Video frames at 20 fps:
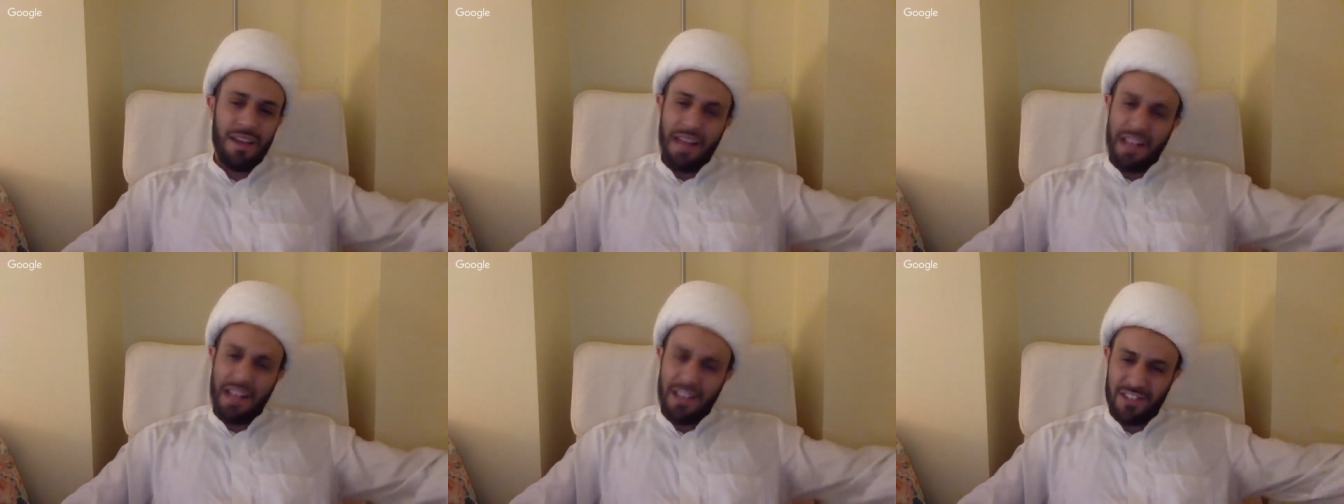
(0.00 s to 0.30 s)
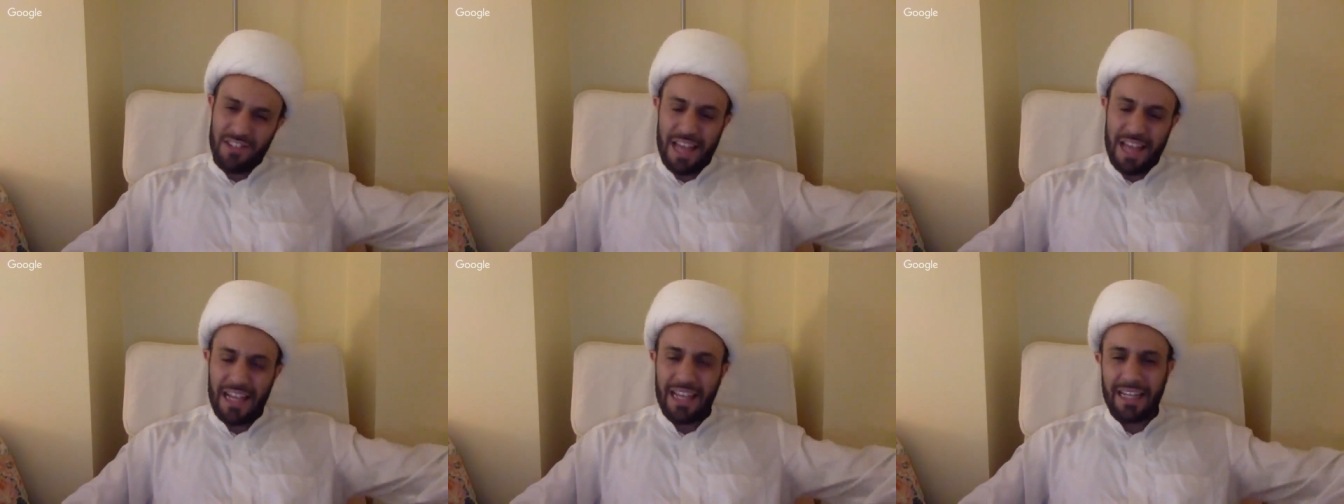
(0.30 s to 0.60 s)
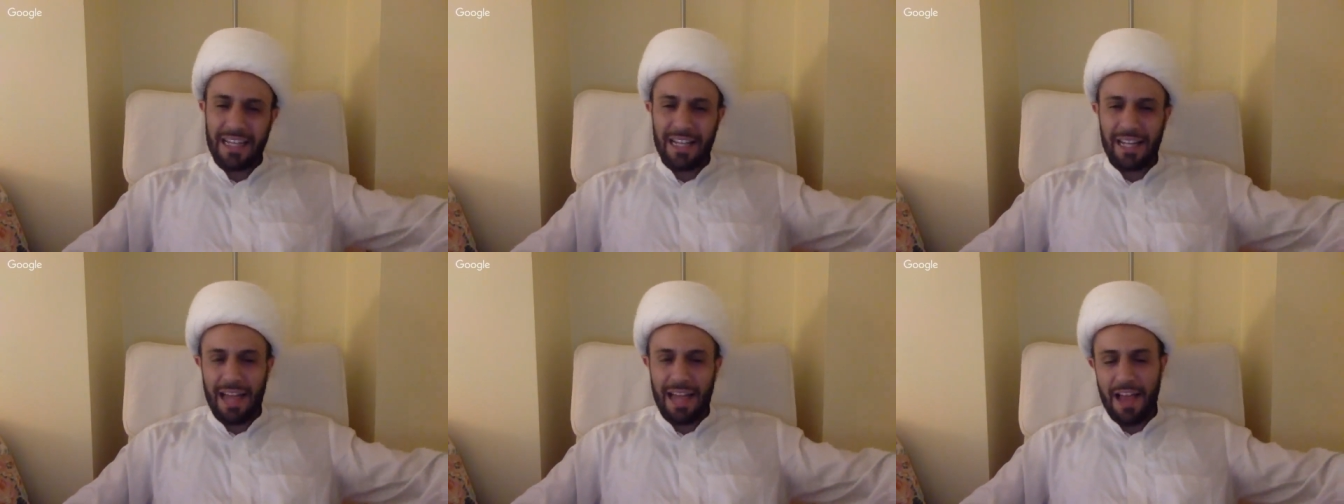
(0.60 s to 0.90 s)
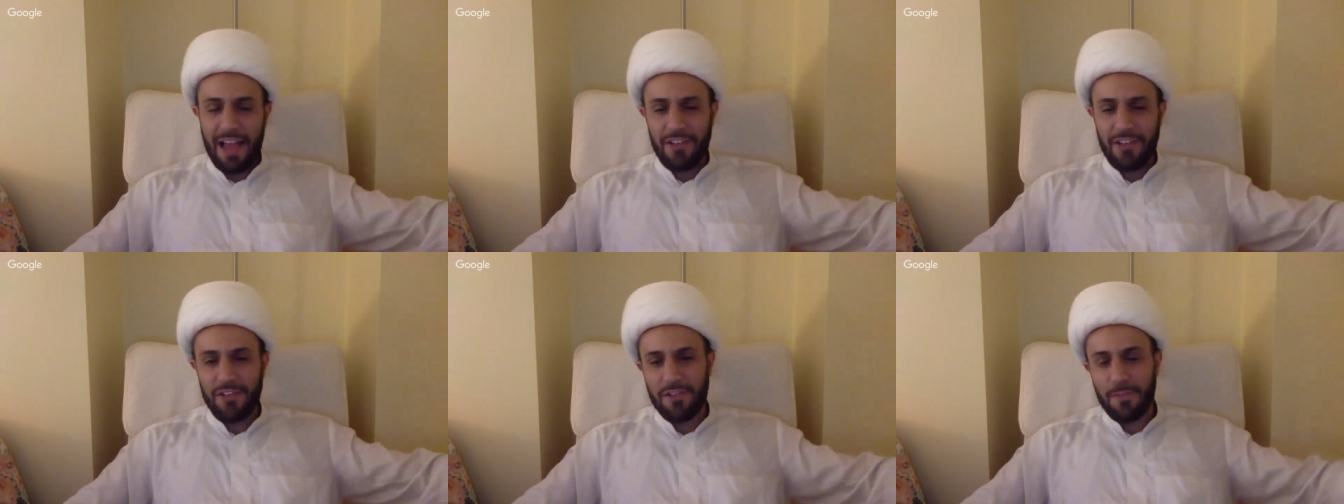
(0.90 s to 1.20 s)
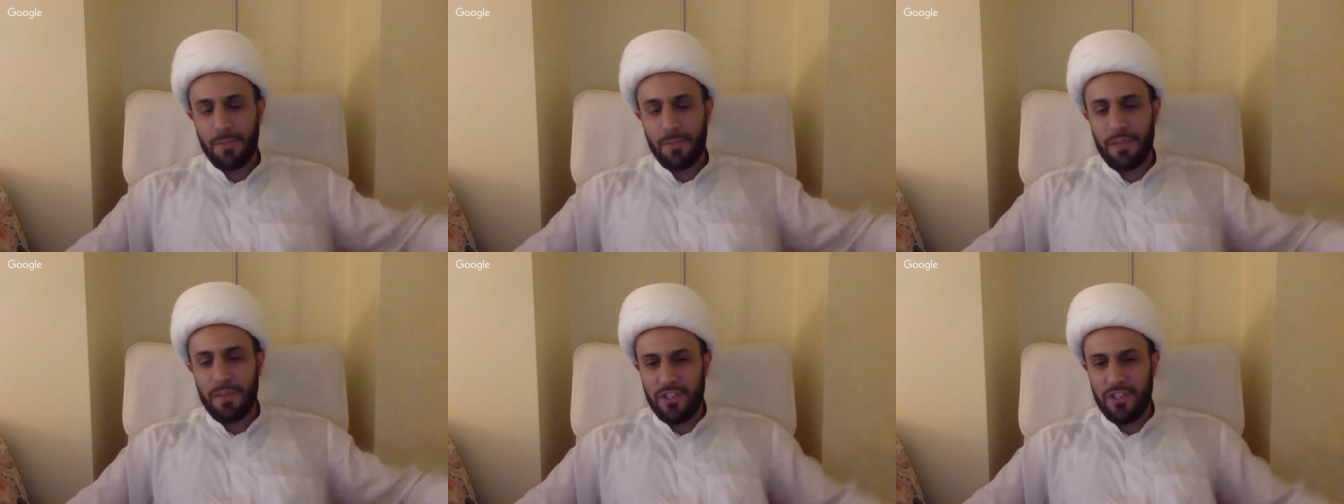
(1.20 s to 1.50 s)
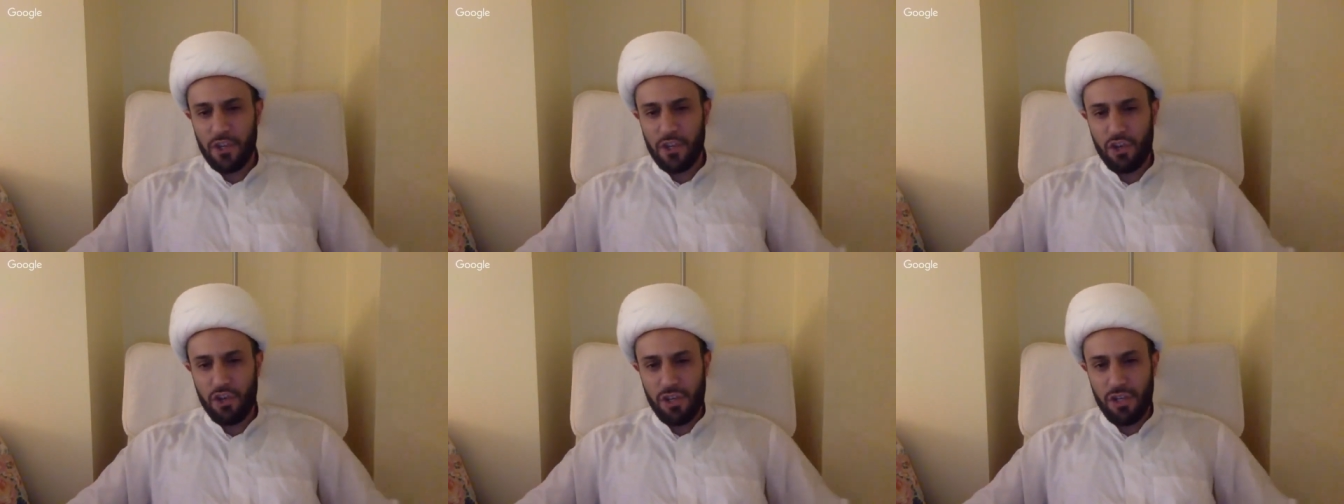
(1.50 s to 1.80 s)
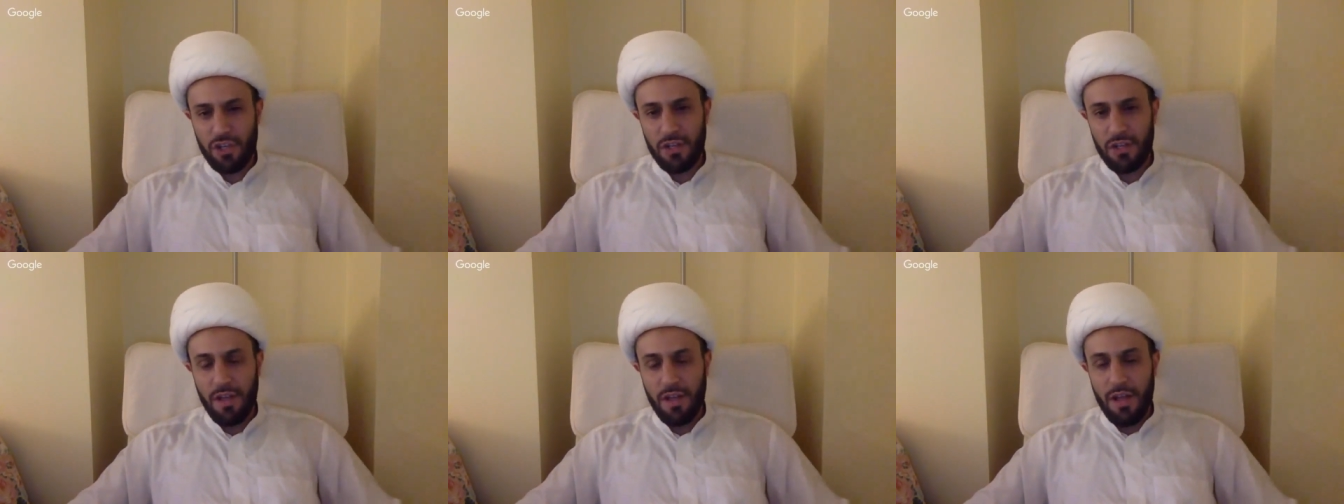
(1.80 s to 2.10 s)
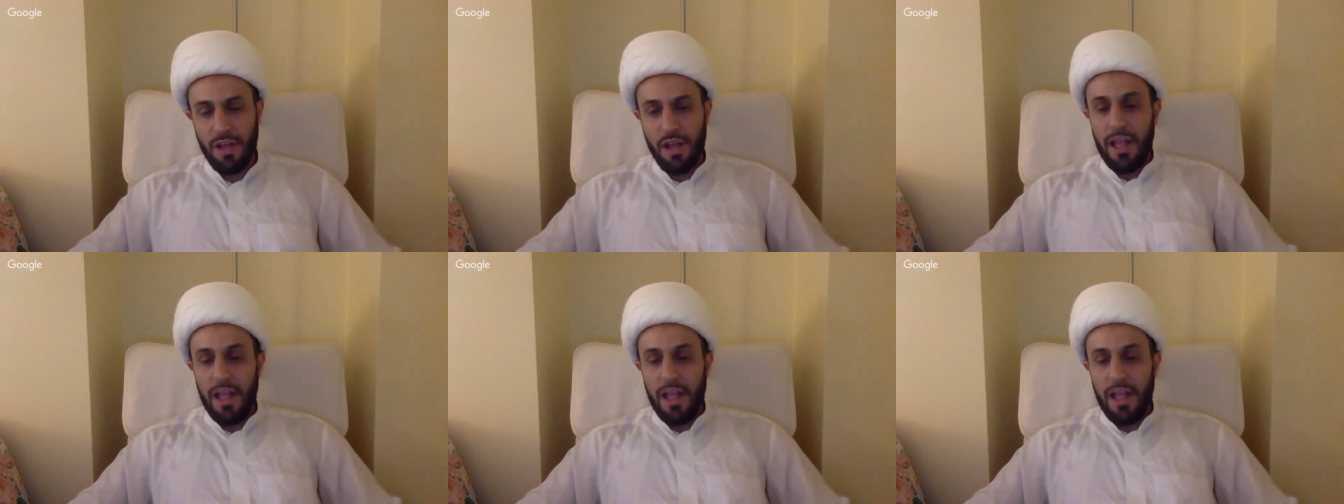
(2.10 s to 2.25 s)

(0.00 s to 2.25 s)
a second-class position.